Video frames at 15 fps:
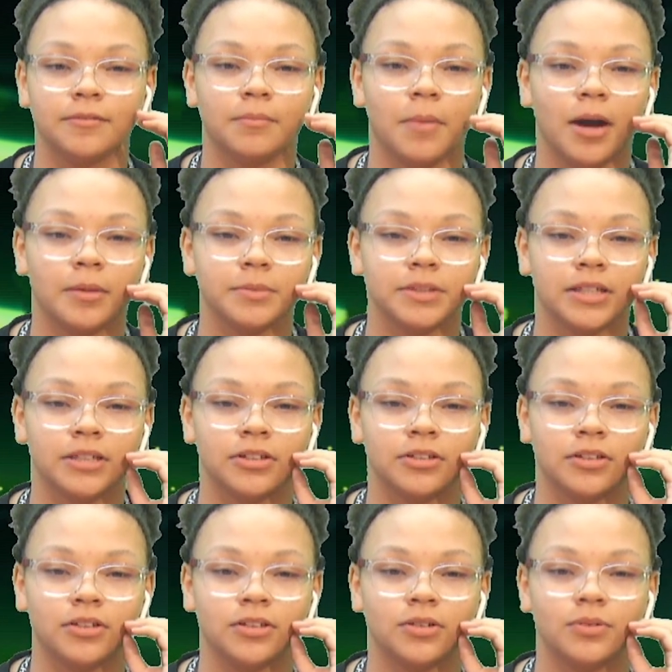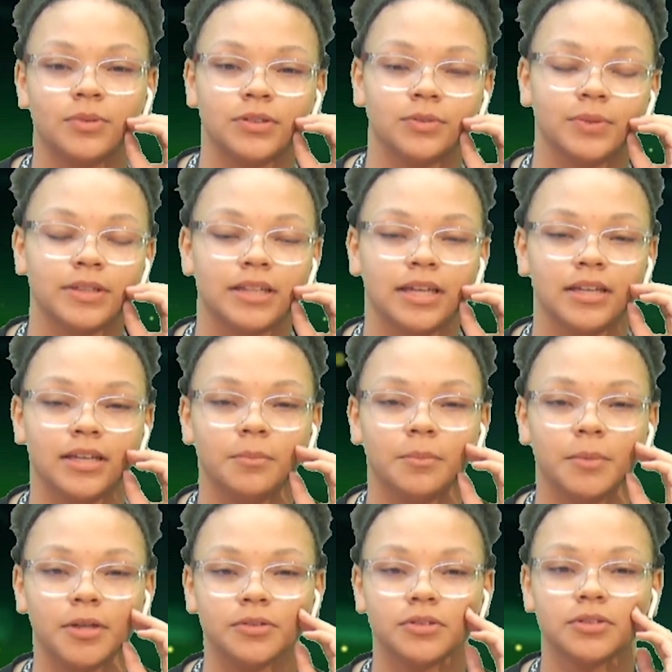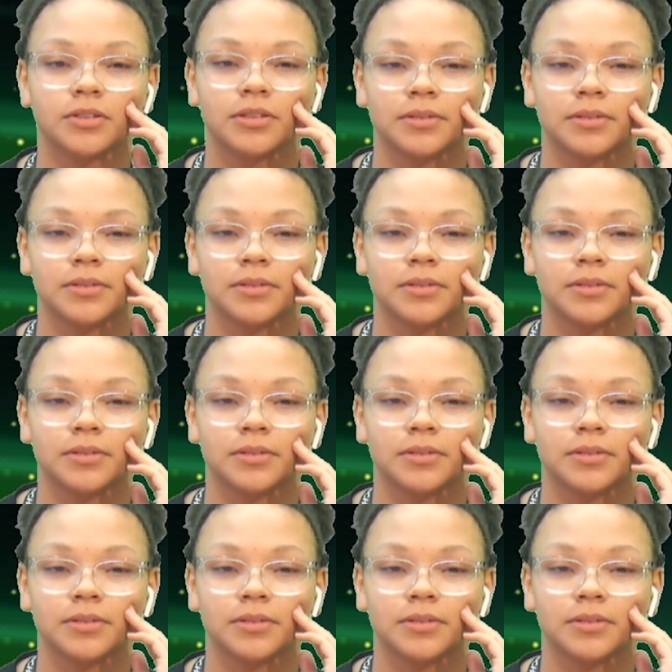moms and their little ones what they need most.